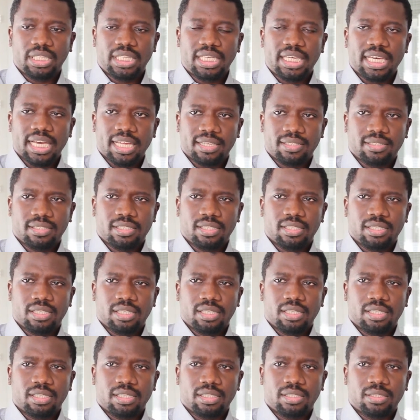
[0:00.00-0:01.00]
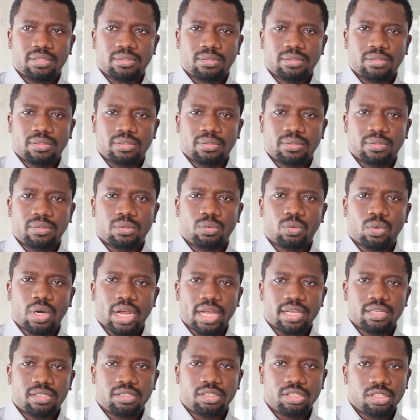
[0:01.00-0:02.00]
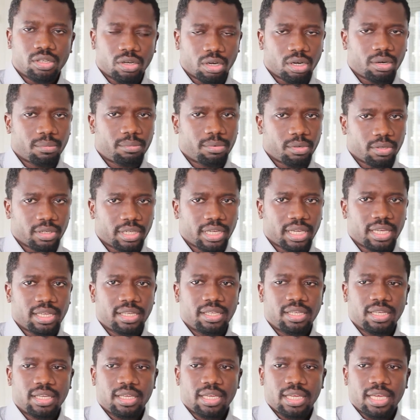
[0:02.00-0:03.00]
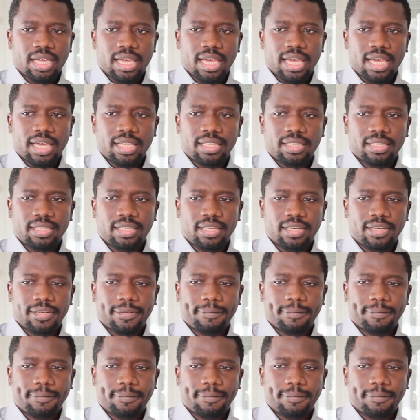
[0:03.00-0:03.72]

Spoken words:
get the right job. Okay, and